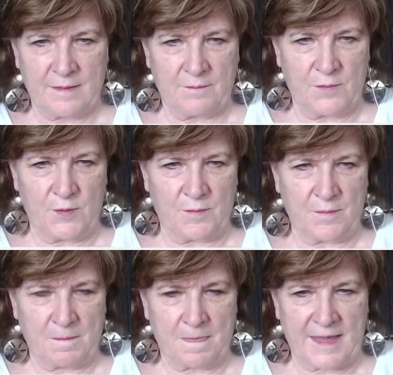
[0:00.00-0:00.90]
Boom.
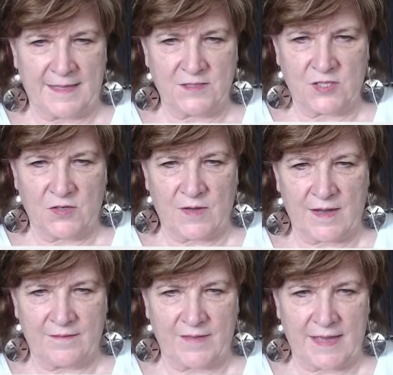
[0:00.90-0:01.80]
And so
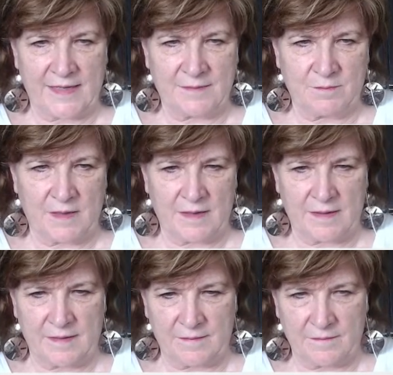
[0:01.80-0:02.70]
I've added my